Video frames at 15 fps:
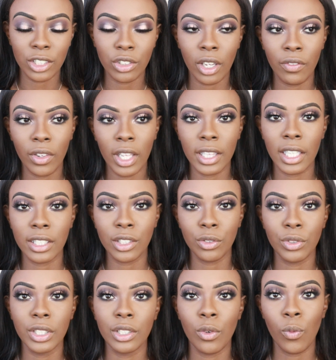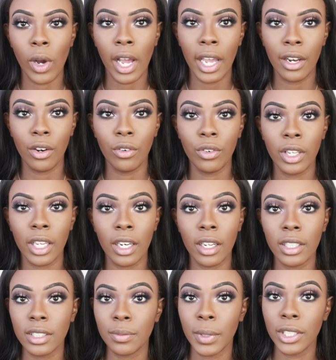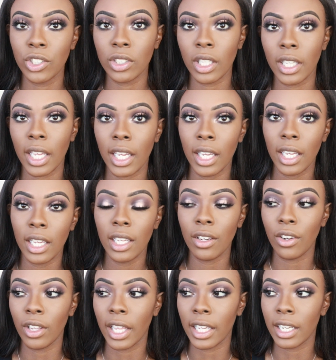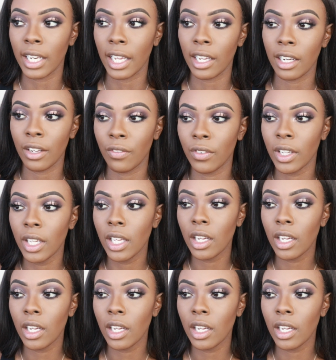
So I feel like that's the reason why I don't get as much like hate or like negative